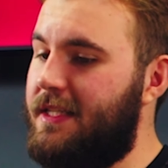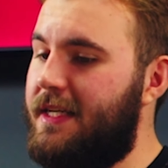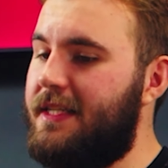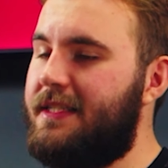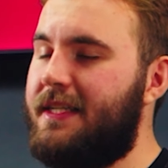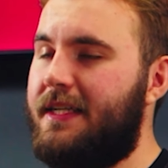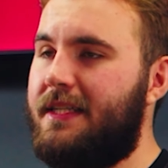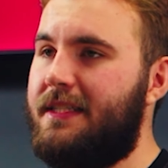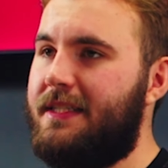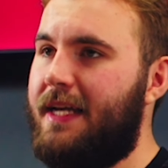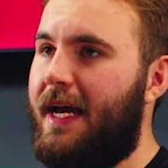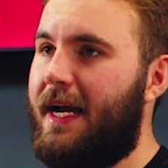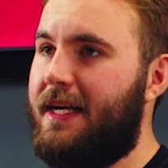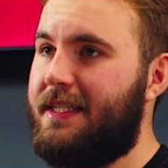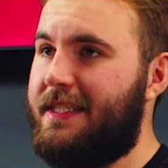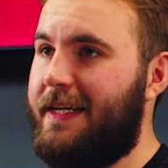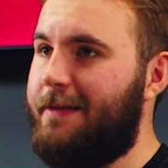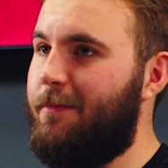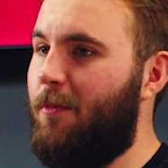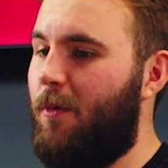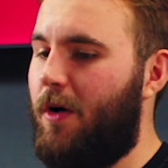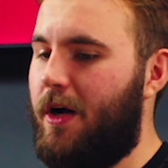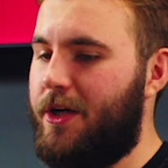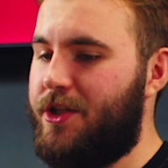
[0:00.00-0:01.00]
this exact
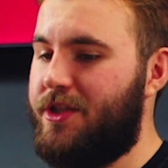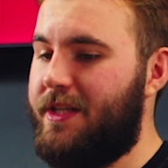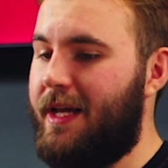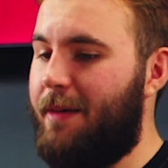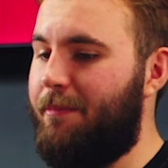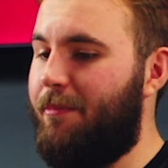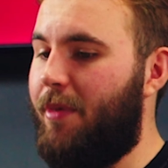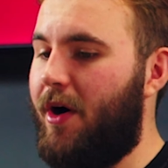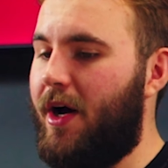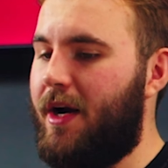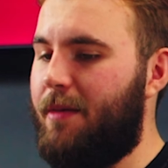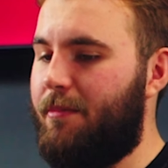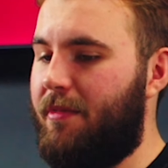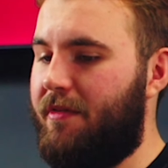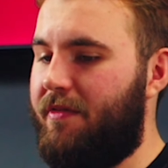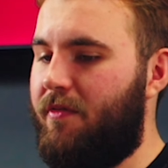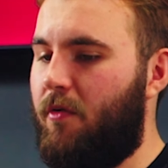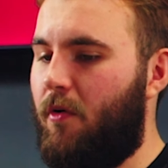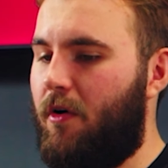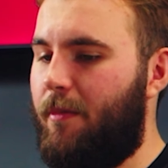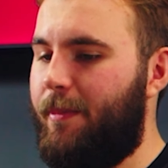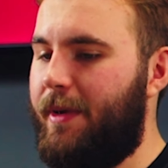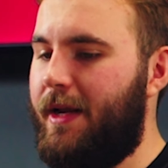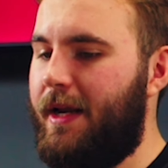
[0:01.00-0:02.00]
same watch that bought it
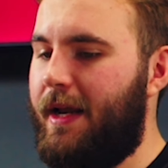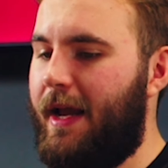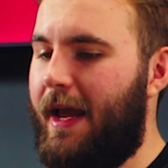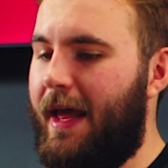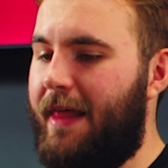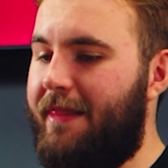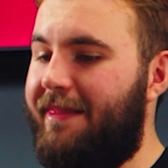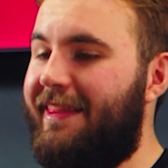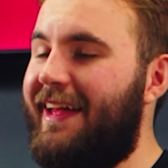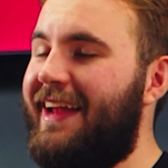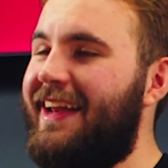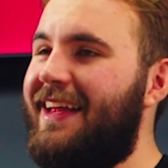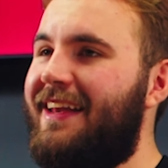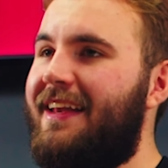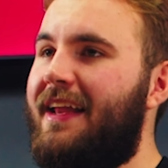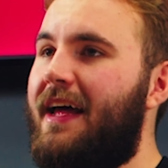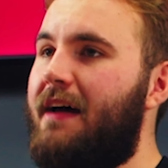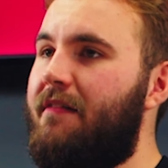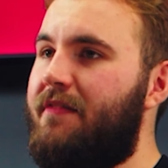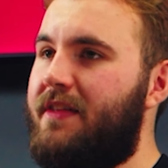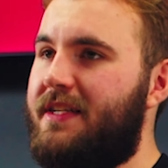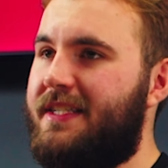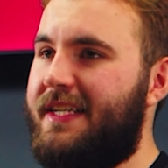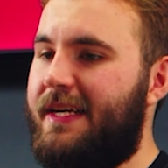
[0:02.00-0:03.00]
before me and they didn't
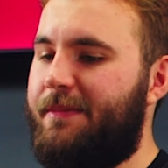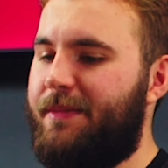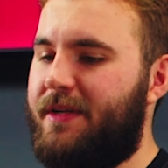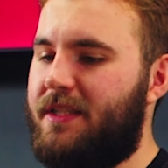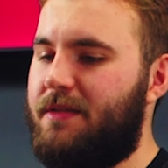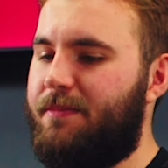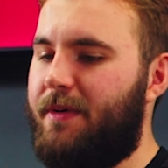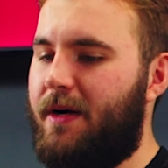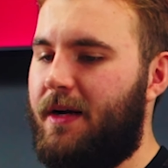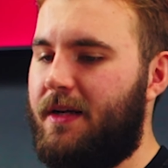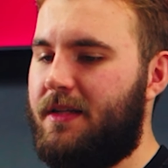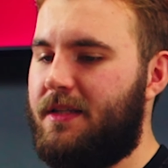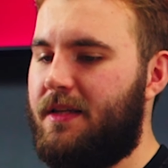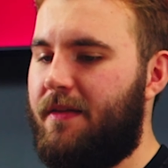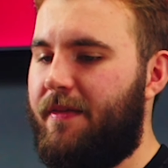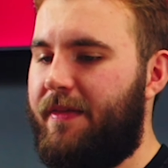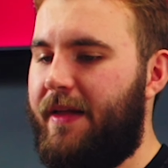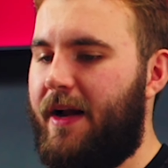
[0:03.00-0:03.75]
have the same experience